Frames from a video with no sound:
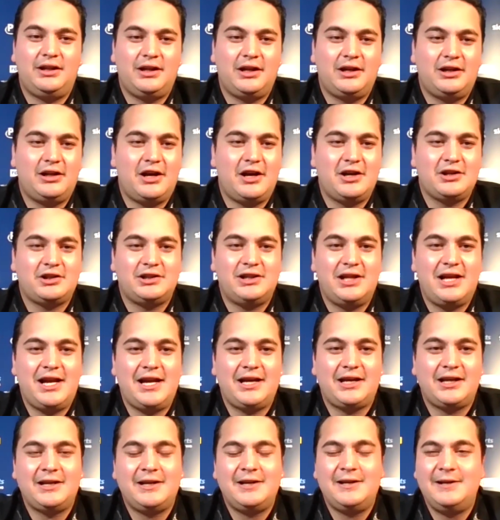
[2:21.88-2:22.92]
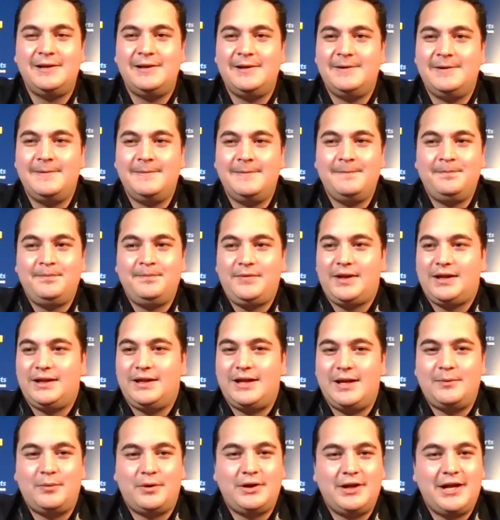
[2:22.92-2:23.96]
the last leg,
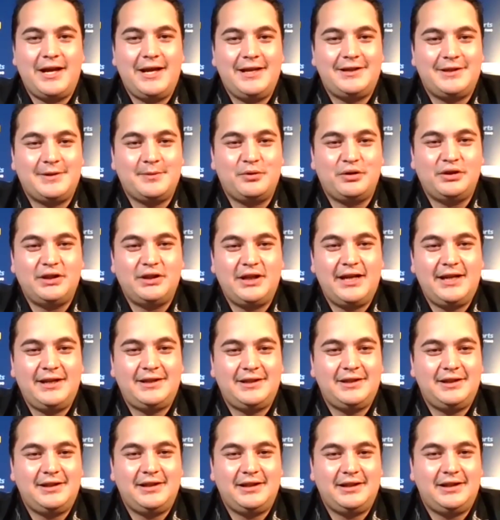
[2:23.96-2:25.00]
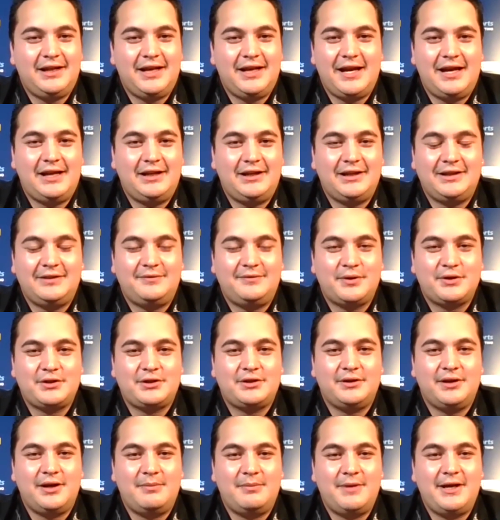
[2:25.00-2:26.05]
that one eighty, one eighty, yeah, that was
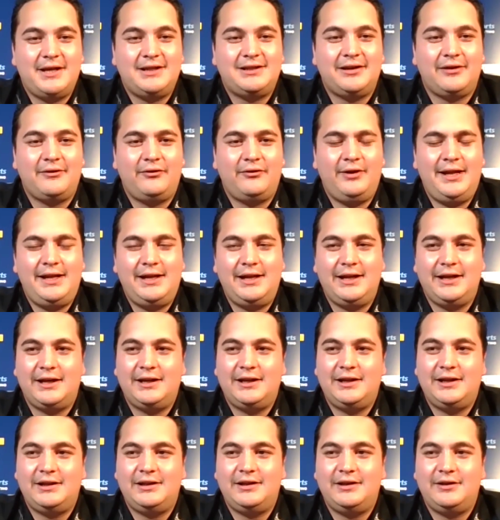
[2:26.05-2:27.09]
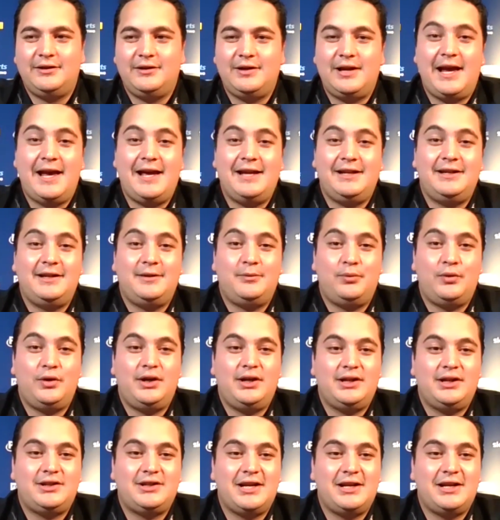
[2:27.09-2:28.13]
an amazing feeling. And then ended with
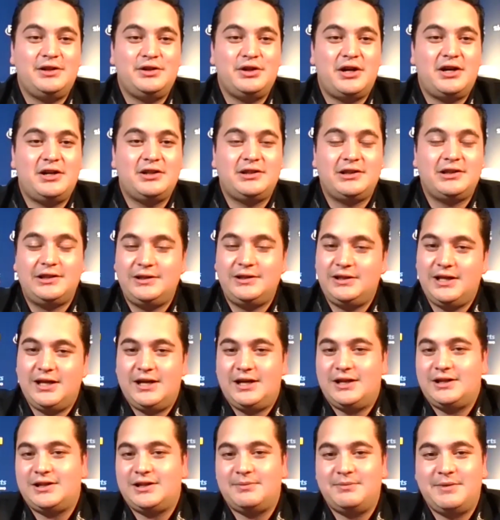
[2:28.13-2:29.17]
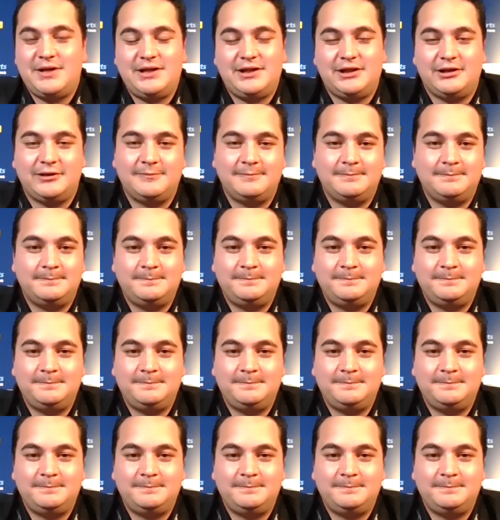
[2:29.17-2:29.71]
a ten darter. Yeah, it's amazing.